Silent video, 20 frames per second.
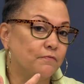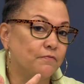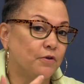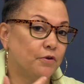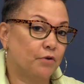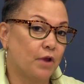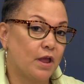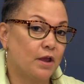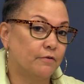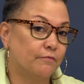
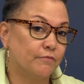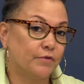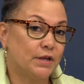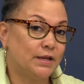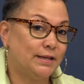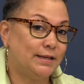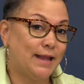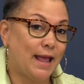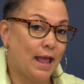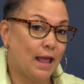their
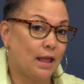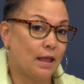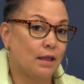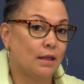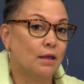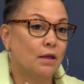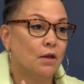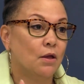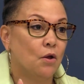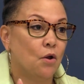everyday
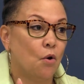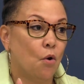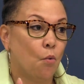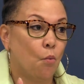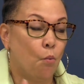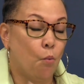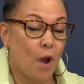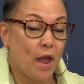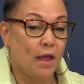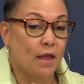
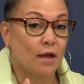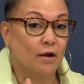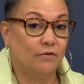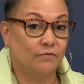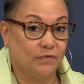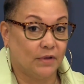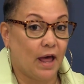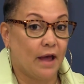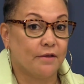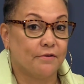way of
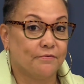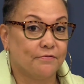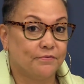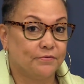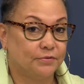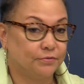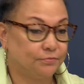life.